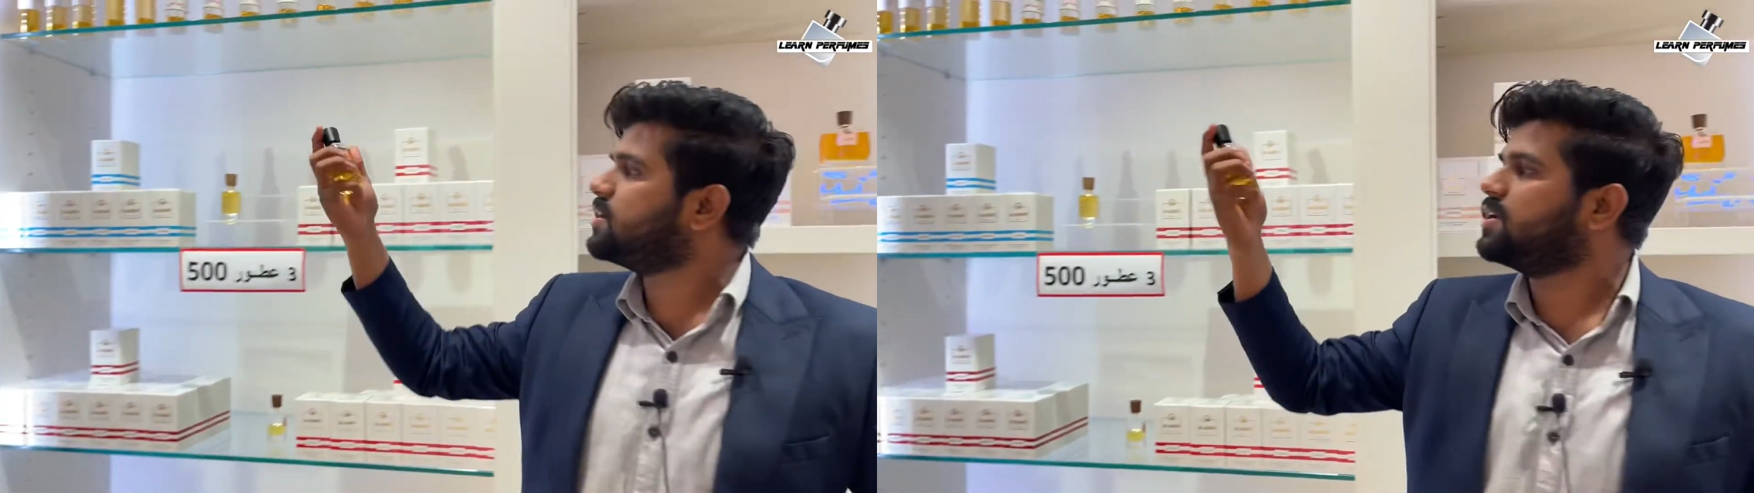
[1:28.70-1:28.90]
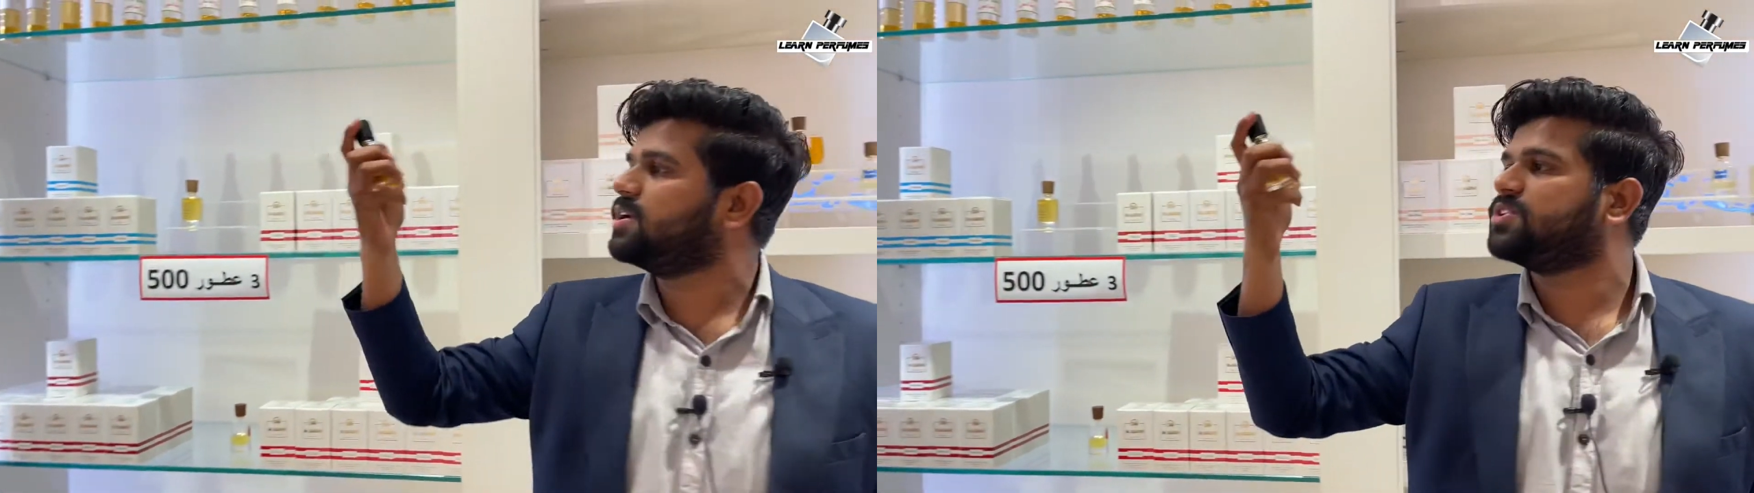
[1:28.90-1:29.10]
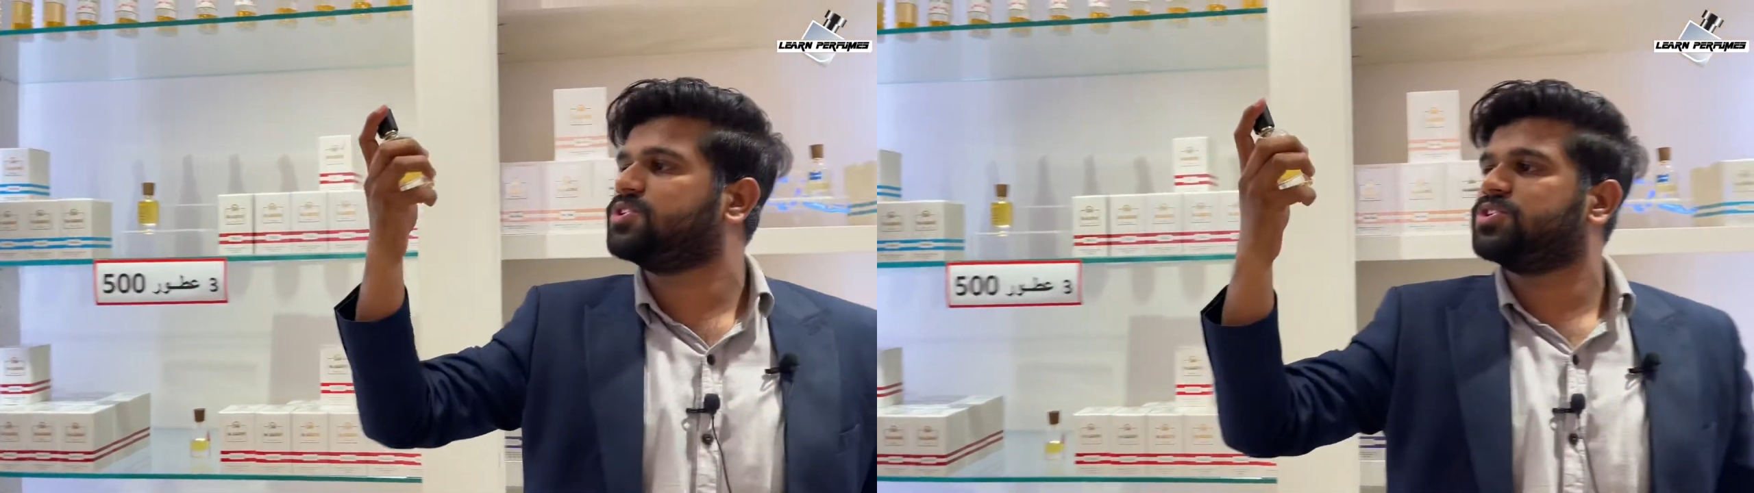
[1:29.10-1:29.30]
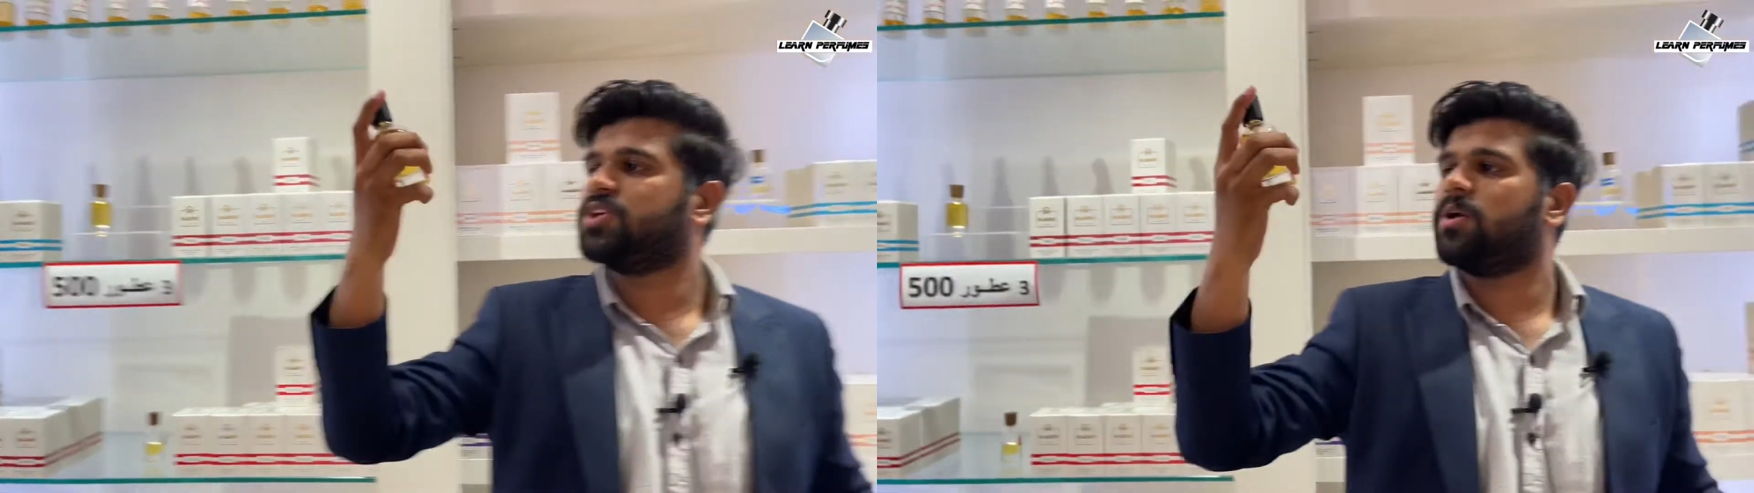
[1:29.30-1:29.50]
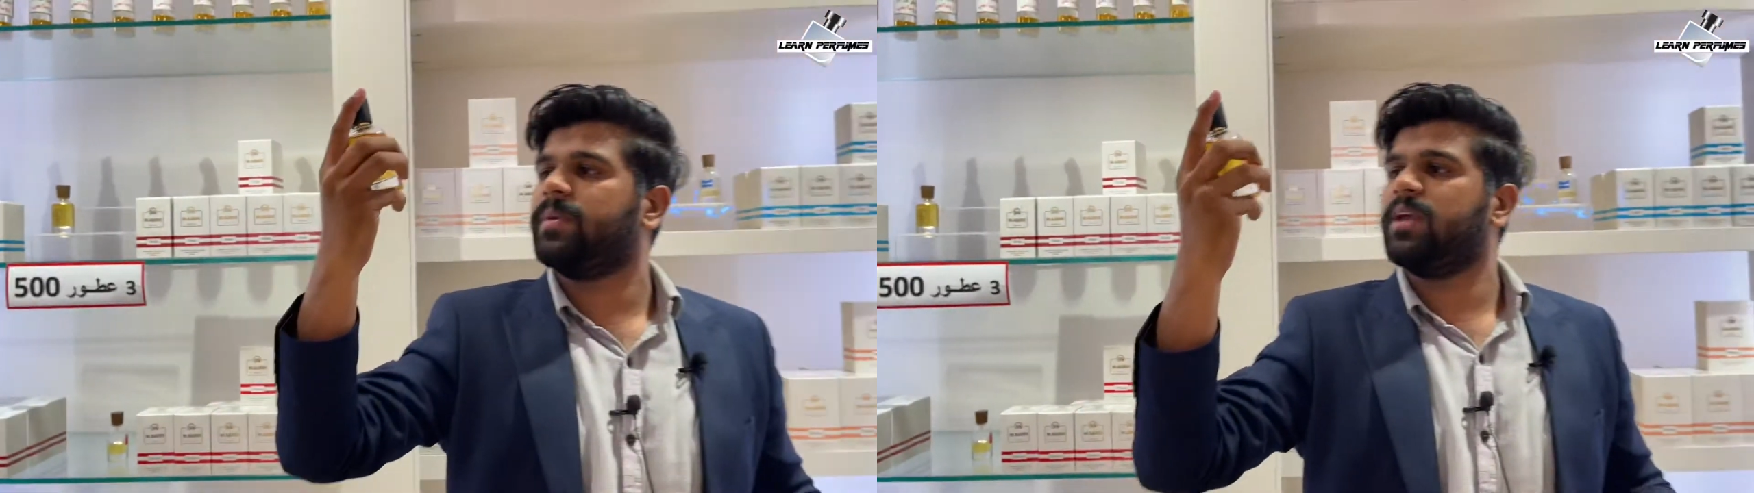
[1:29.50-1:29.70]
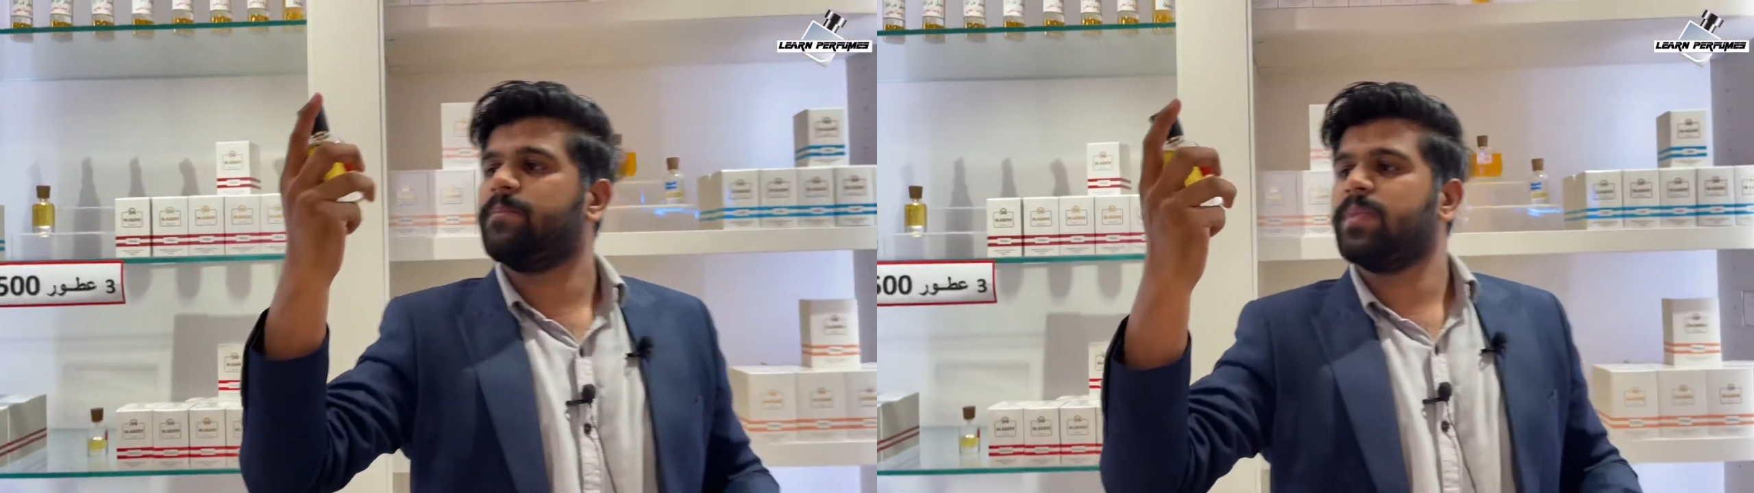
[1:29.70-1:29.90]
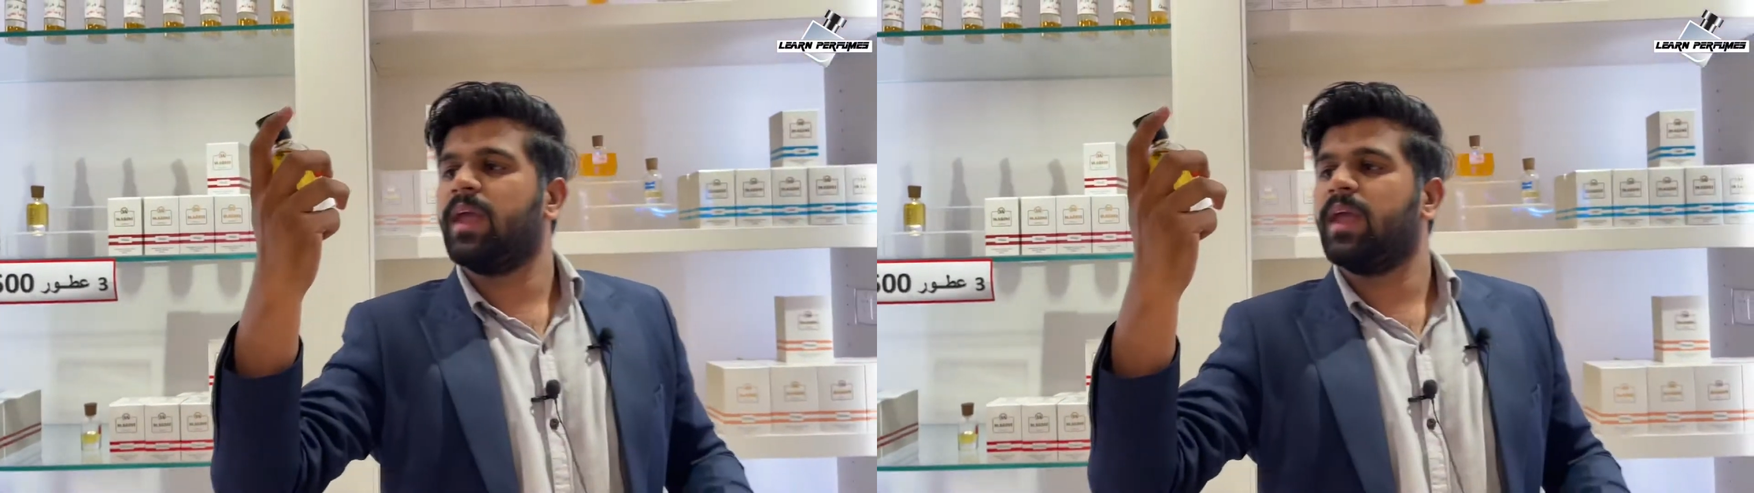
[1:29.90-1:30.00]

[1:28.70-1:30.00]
he showed me